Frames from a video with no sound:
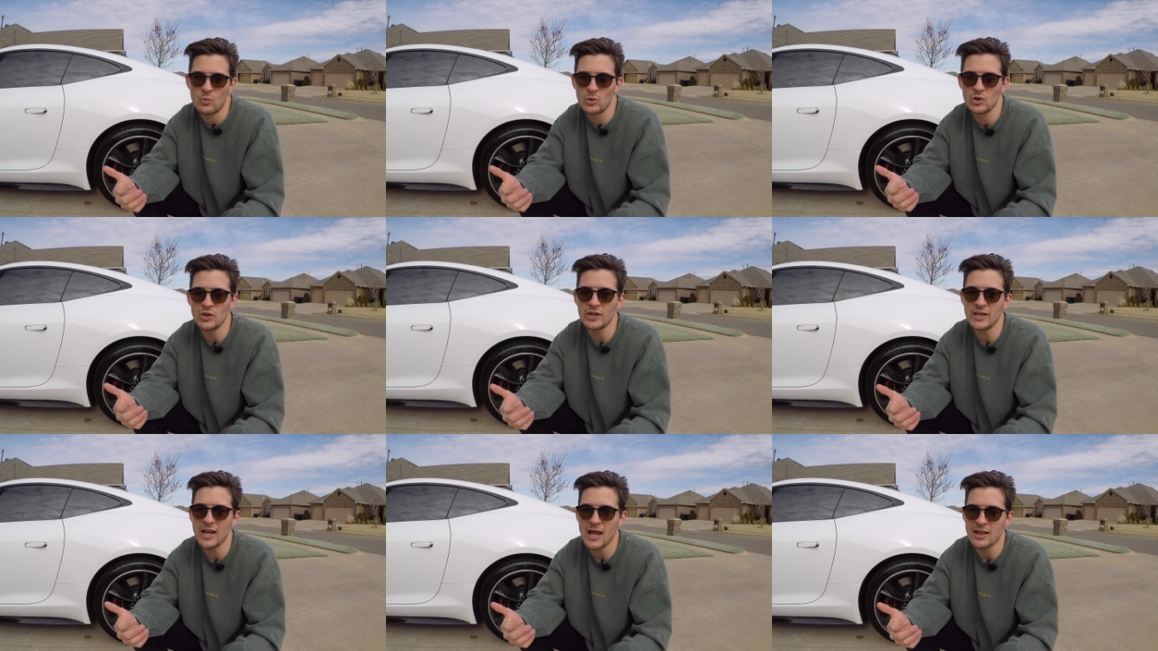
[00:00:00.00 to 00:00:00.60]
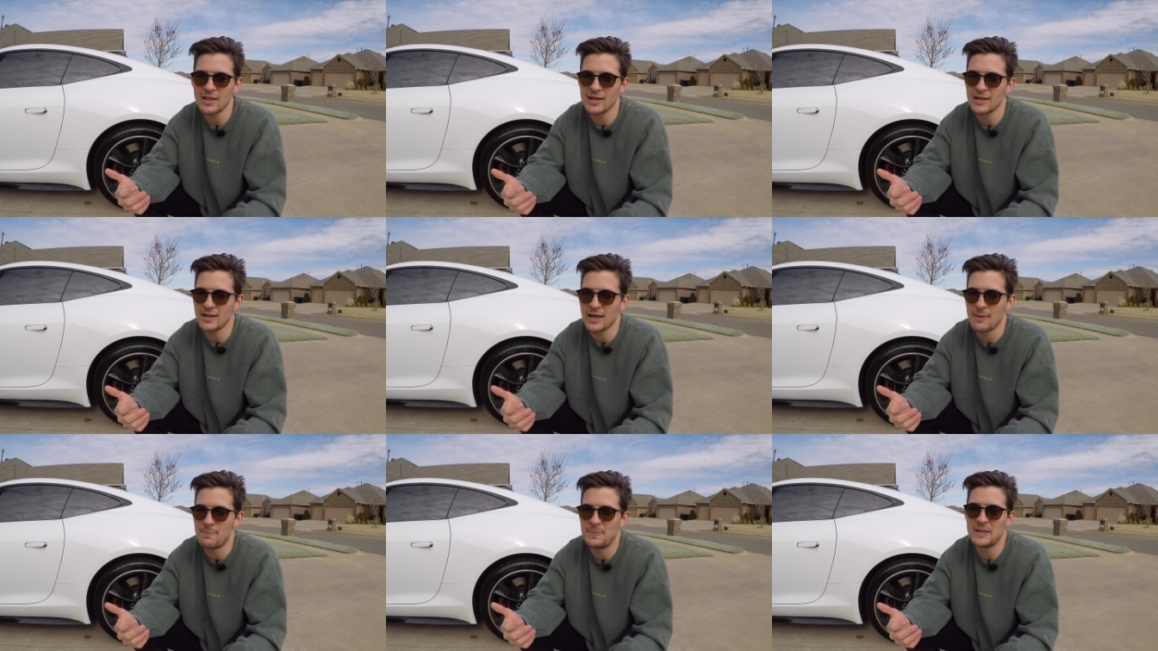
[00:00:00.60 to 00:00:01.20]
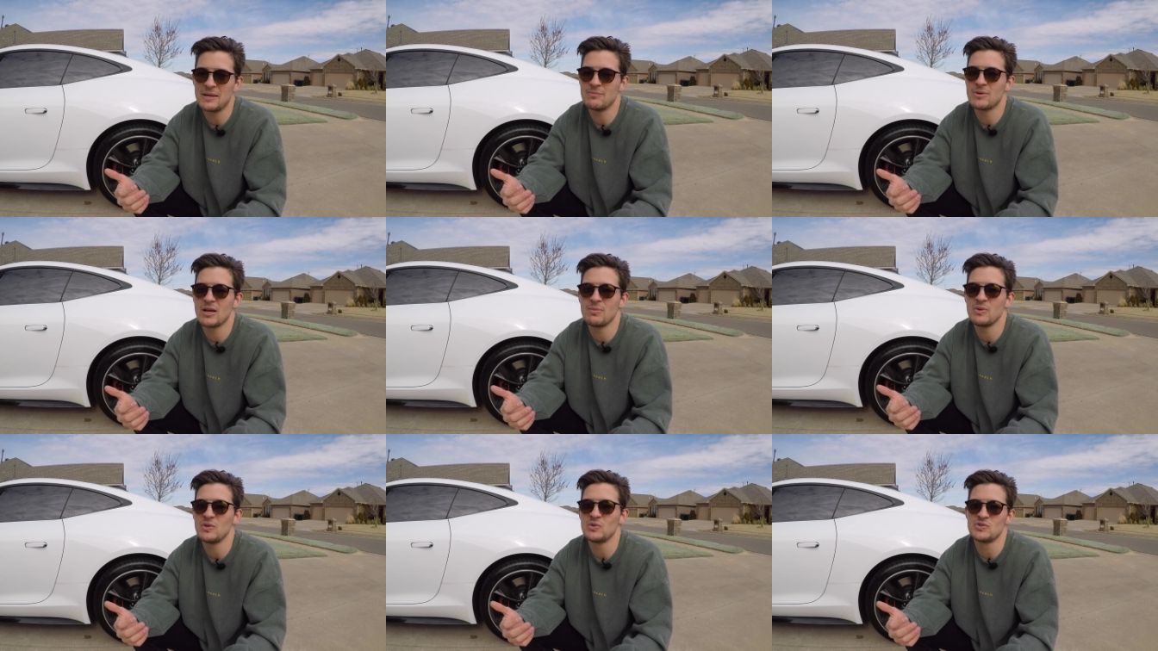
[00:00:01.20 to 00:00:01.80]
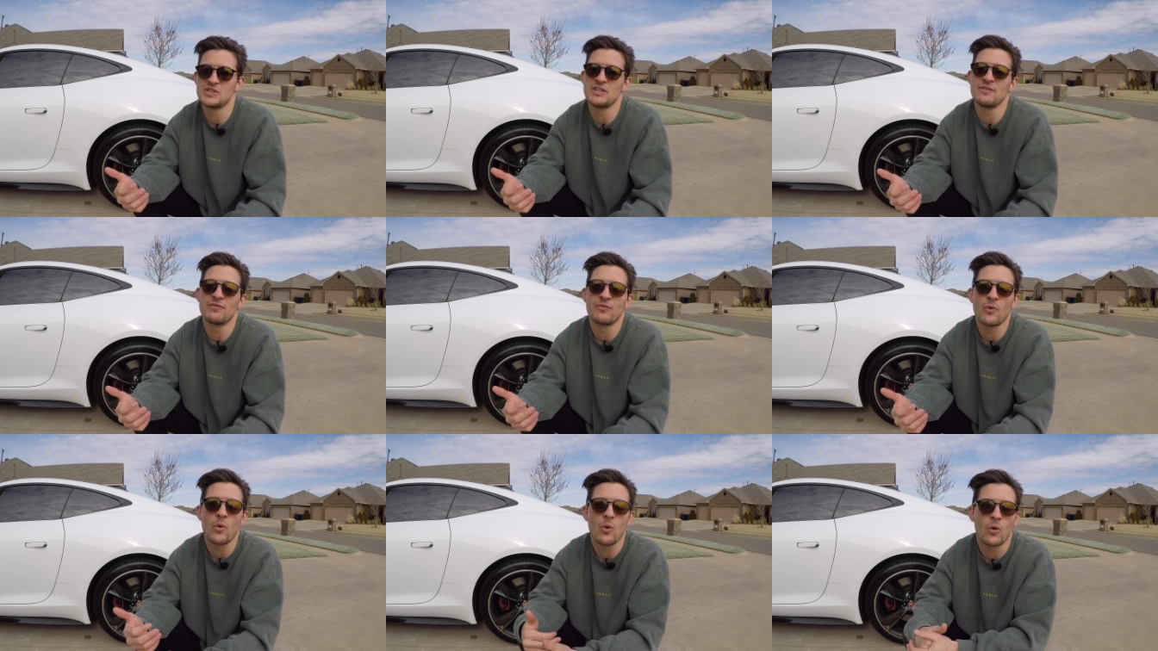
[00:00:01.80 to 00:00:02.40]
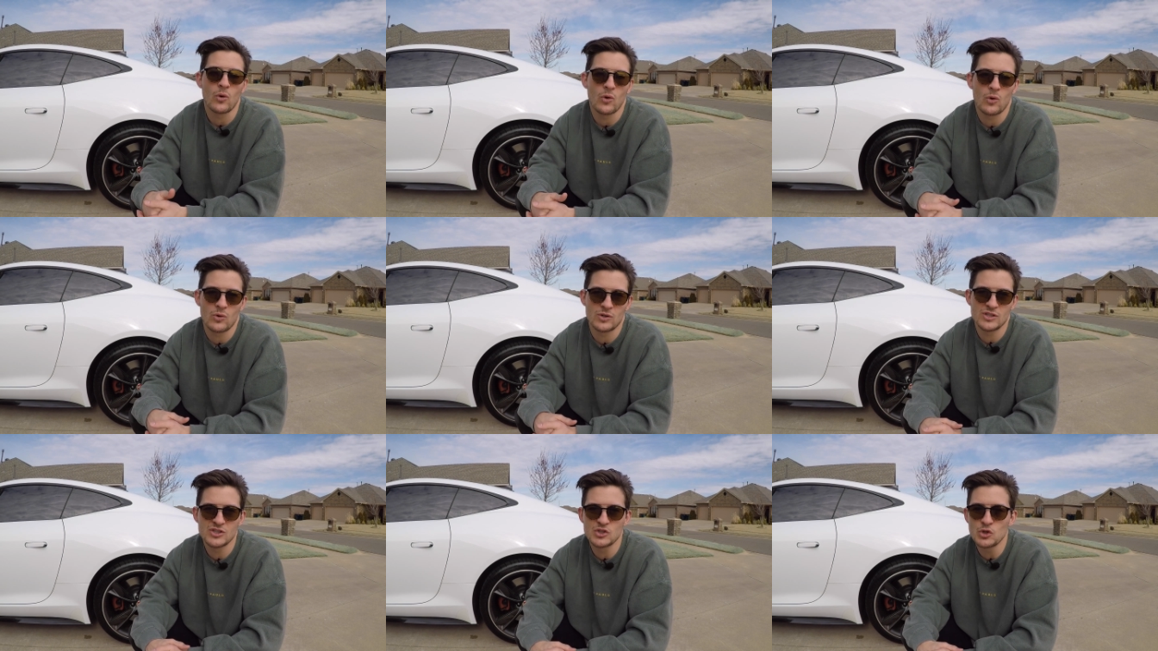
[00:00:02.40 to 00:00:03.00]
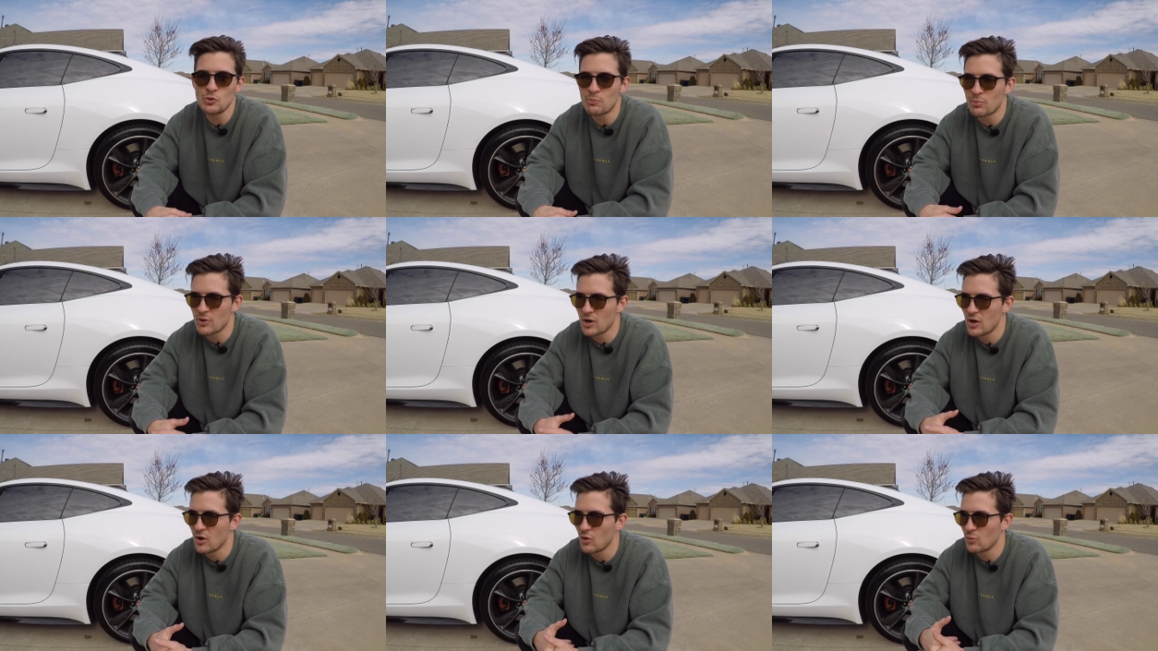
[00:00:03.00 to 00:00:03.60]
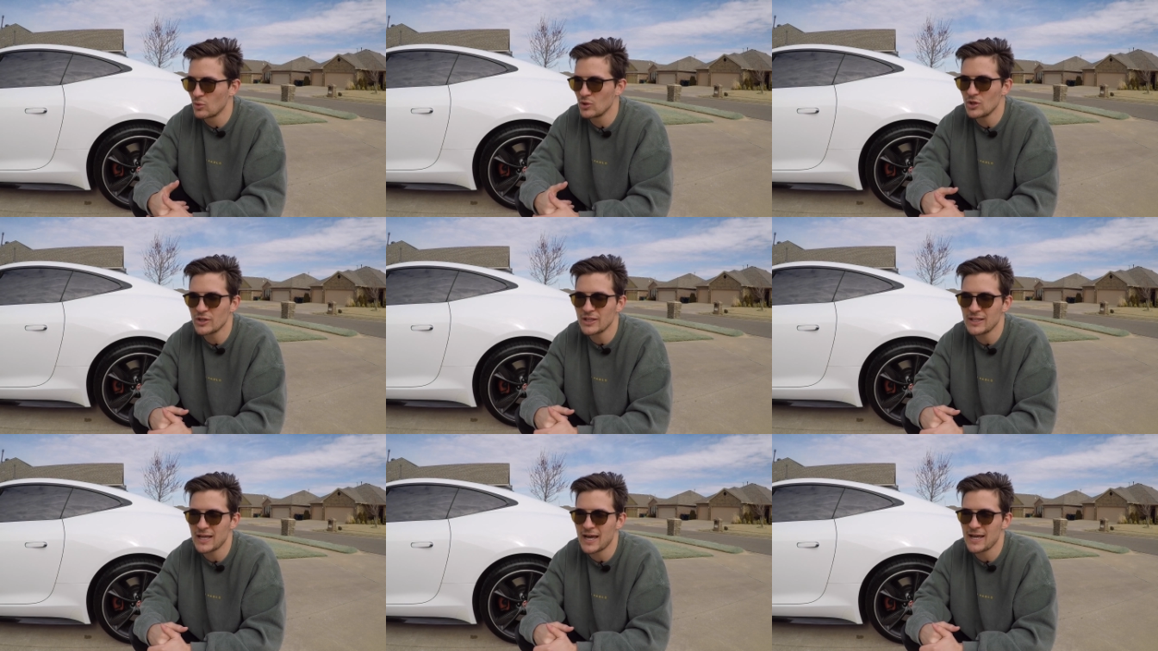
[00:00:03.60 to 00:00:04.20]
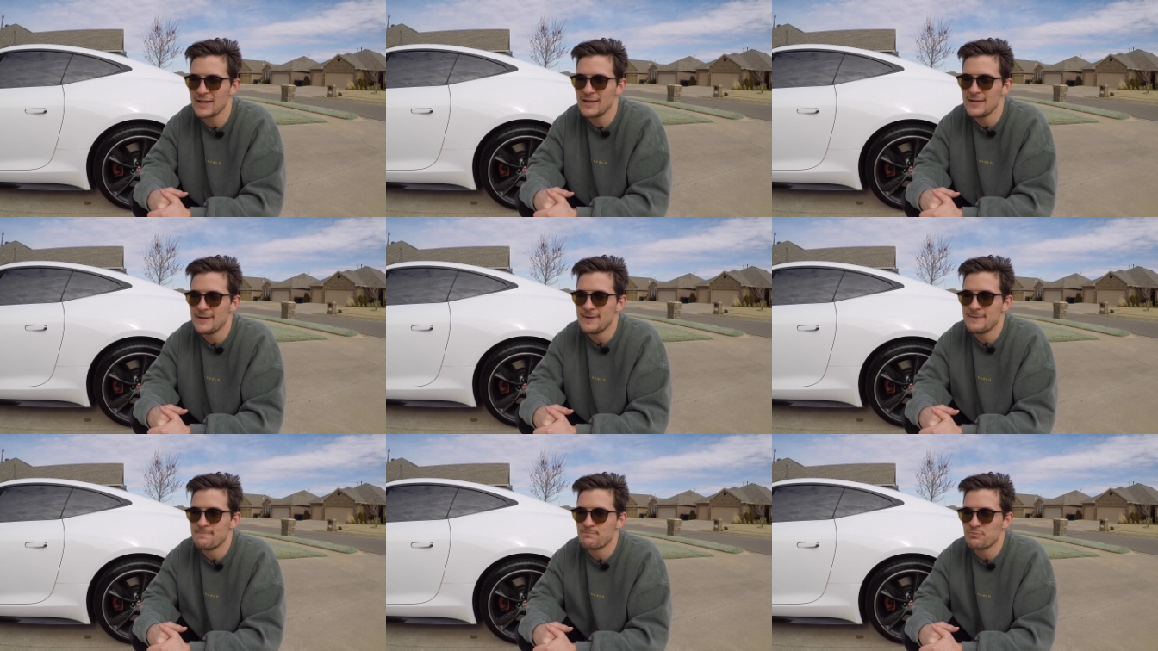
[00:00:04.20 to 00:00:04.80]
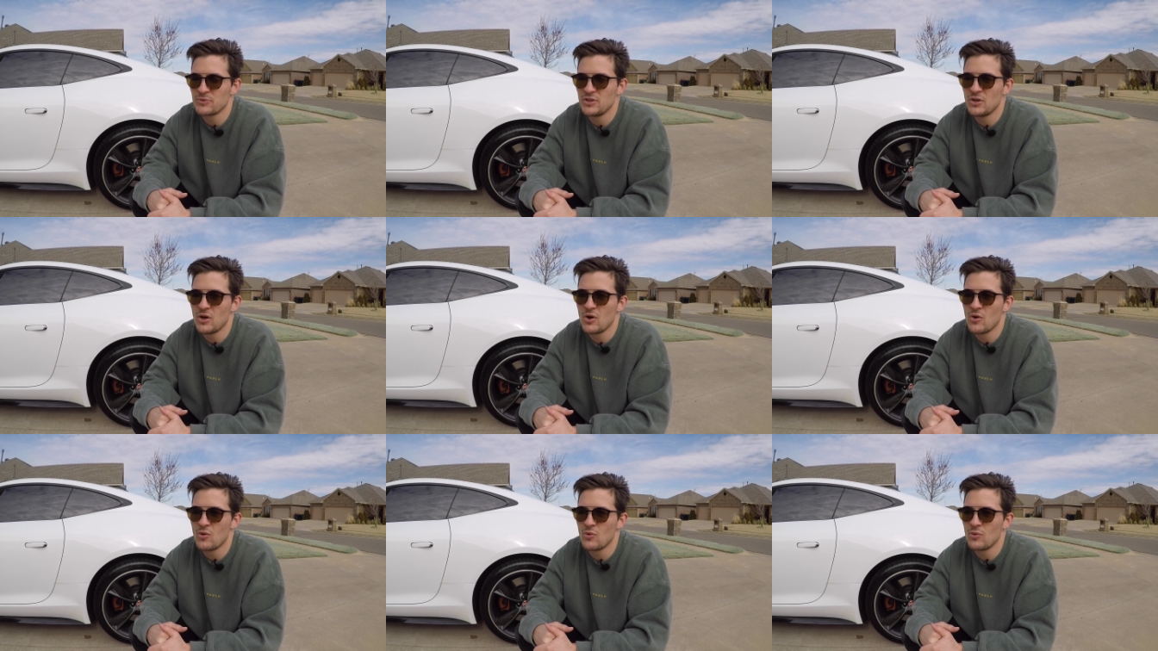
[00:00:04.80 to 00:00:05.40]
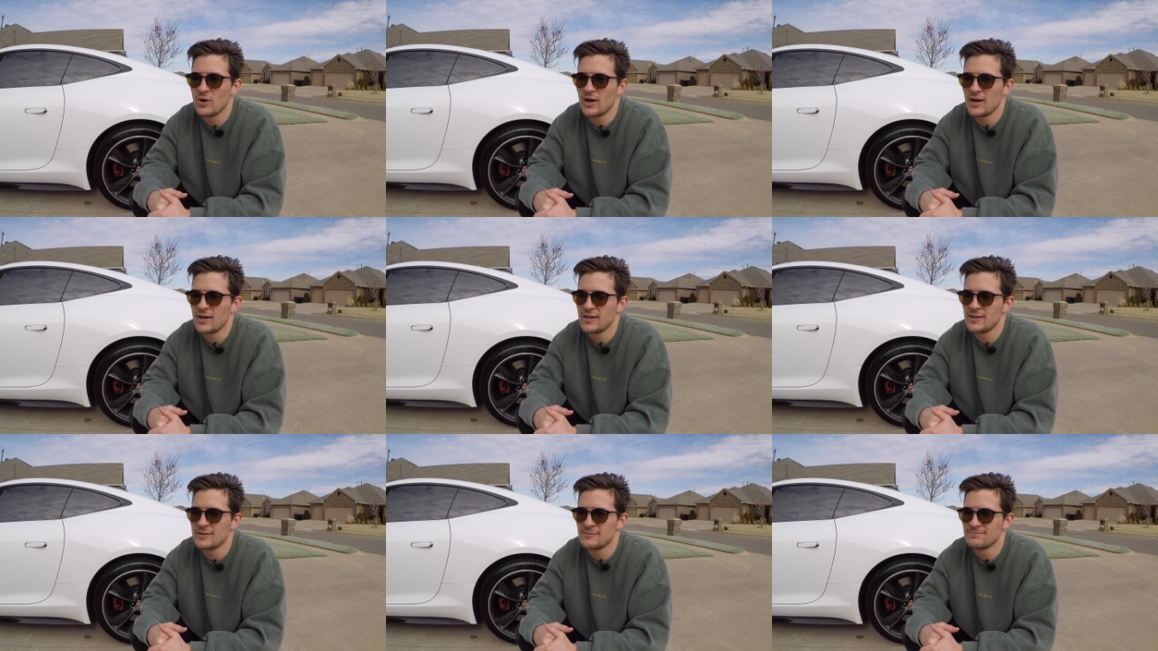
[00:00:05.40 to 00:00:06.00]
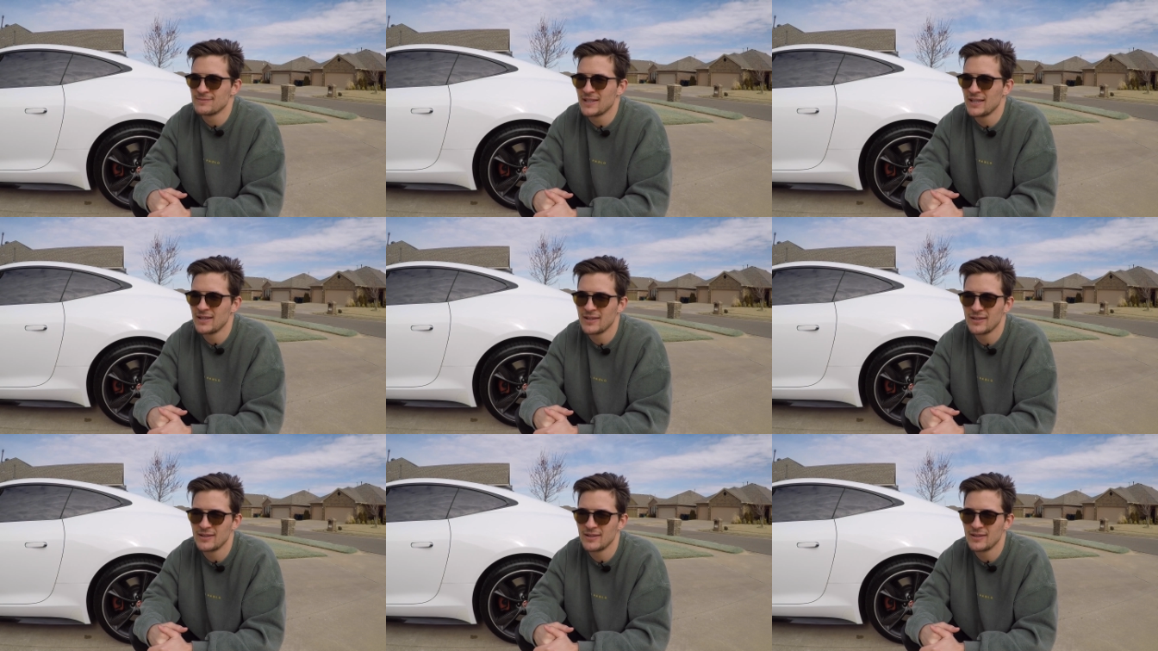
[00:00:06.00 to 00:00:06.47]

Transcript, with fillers: we're looking at like a BMW Z4 or a Supra, or we're looking at you know, um,